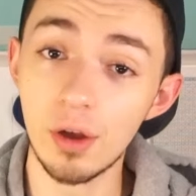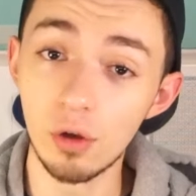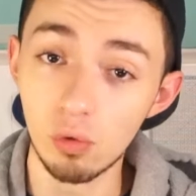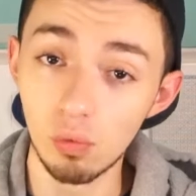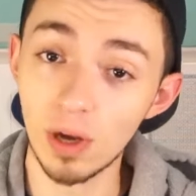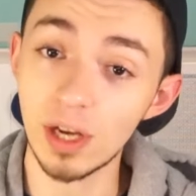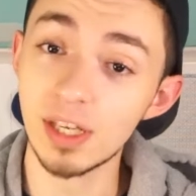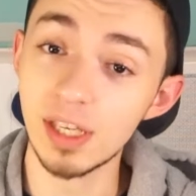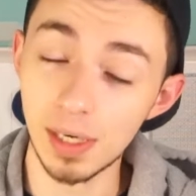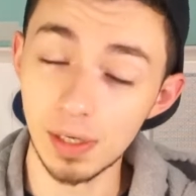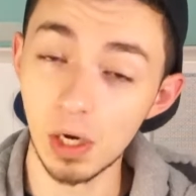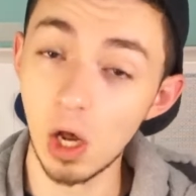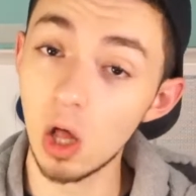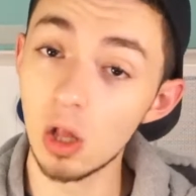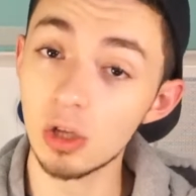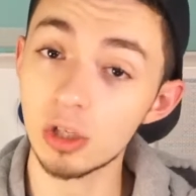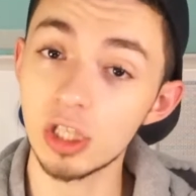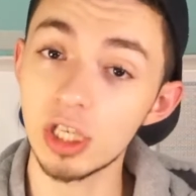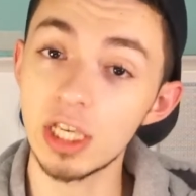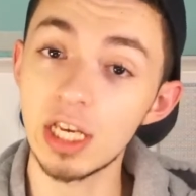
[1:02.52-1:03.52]
a great
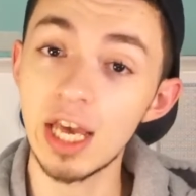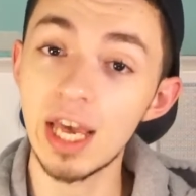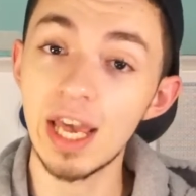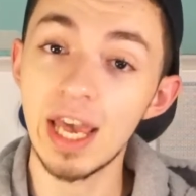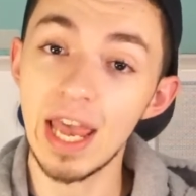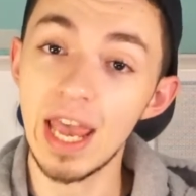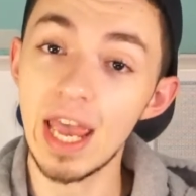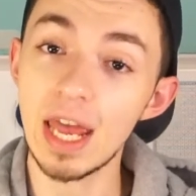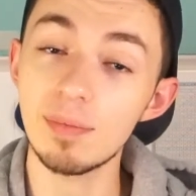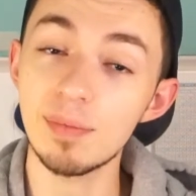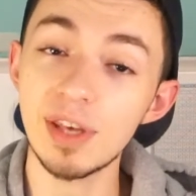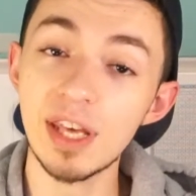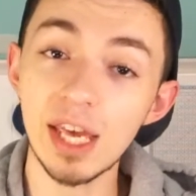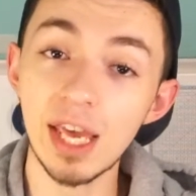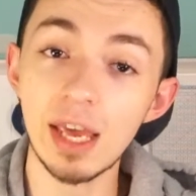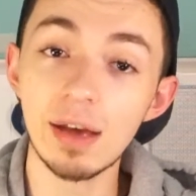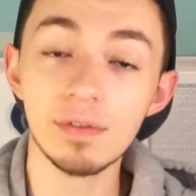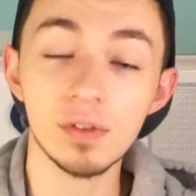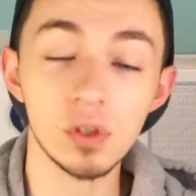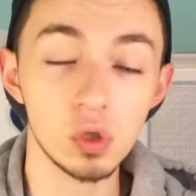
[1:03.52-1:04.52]
technology, and
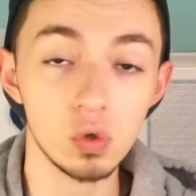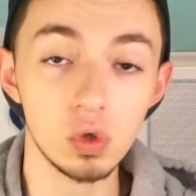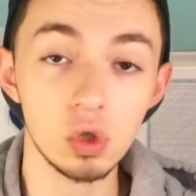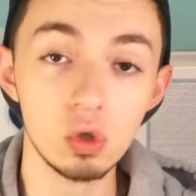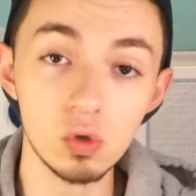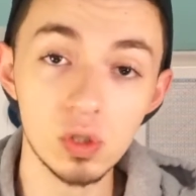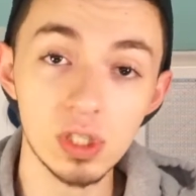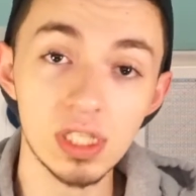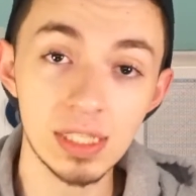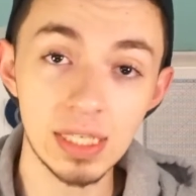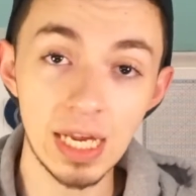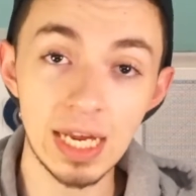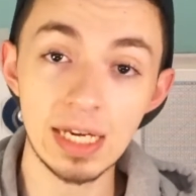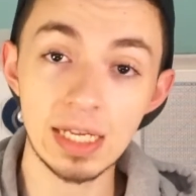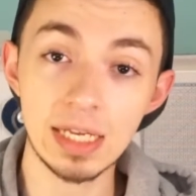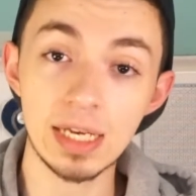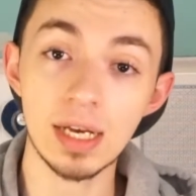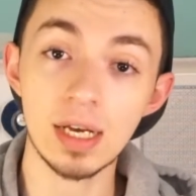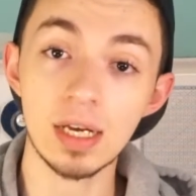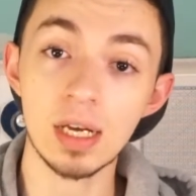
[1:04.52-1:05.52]
being able to use
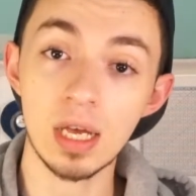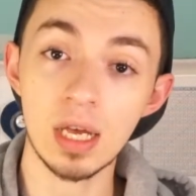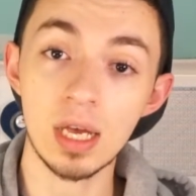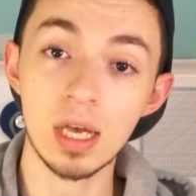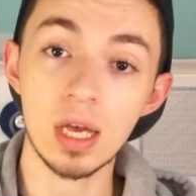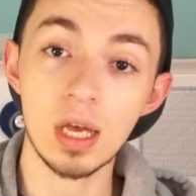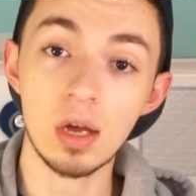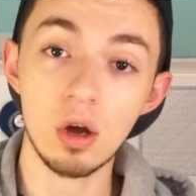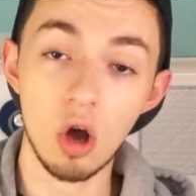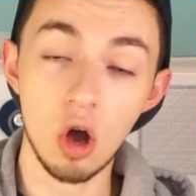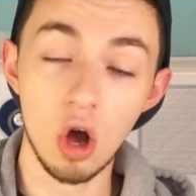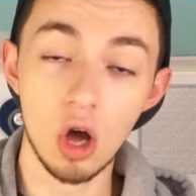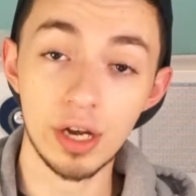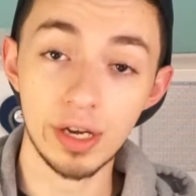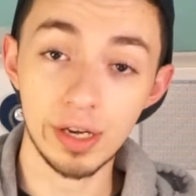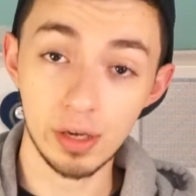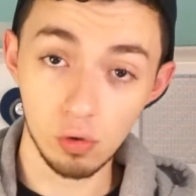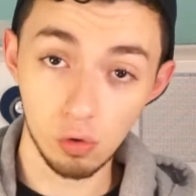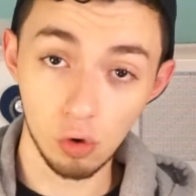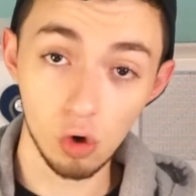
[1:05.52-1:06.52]
Stadia
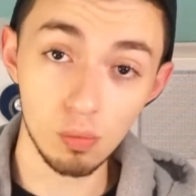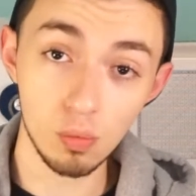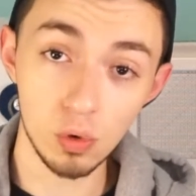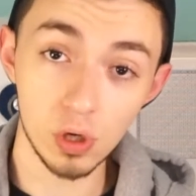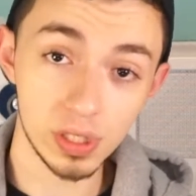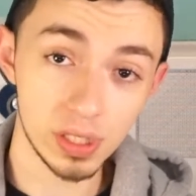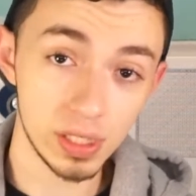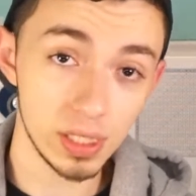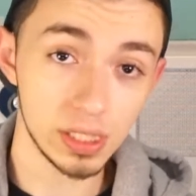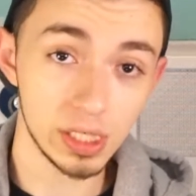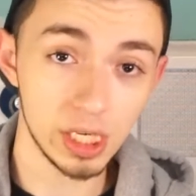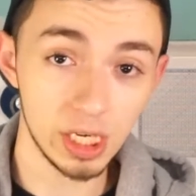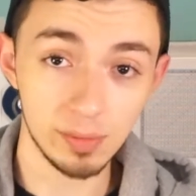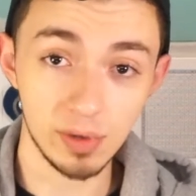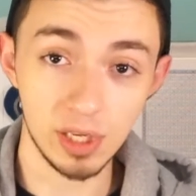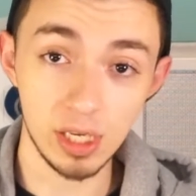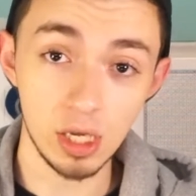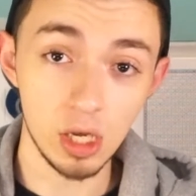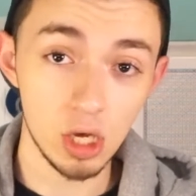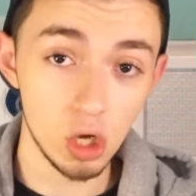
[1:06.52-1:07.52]
on Chromebooks is going to
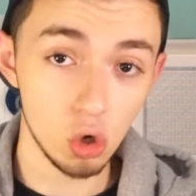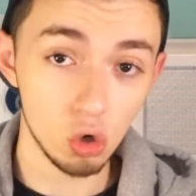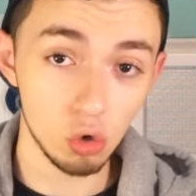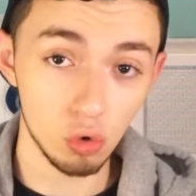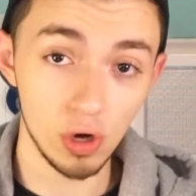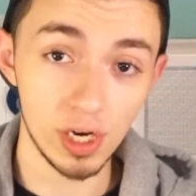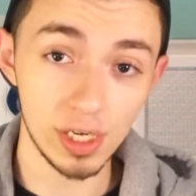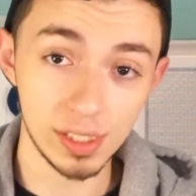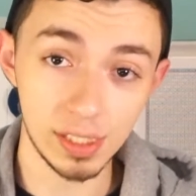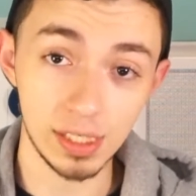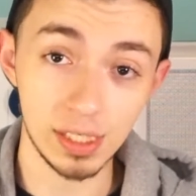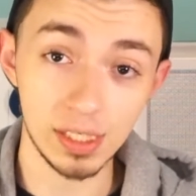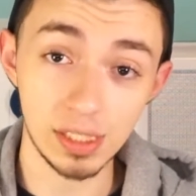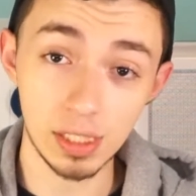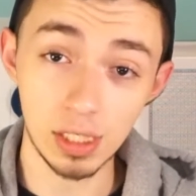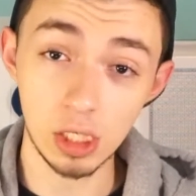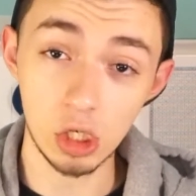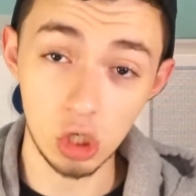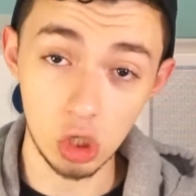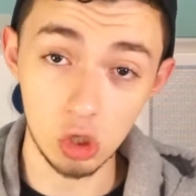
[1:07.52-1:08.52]
be crazy
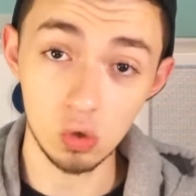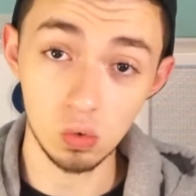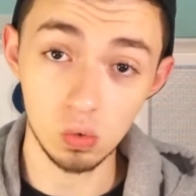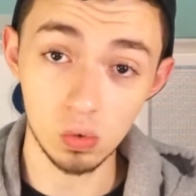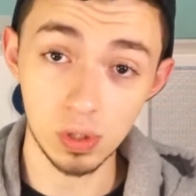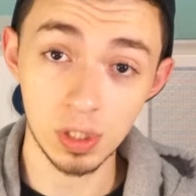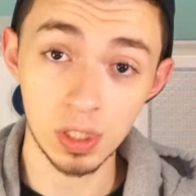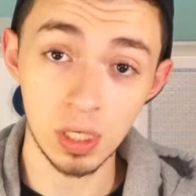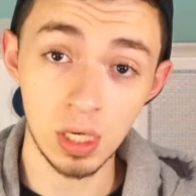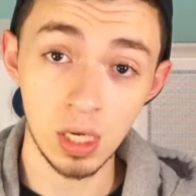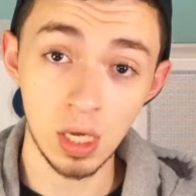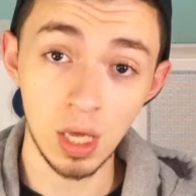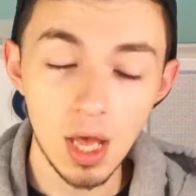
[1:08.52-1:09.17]
to use.